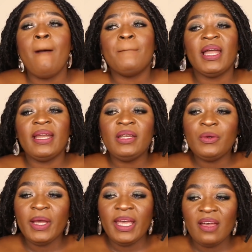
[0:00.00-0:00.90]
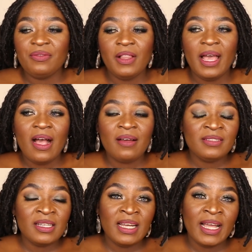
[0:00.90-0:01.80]
But anyway, I feel like
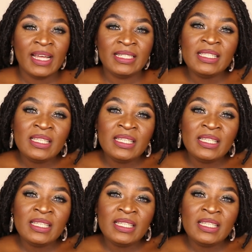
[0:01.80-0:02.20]
after like I did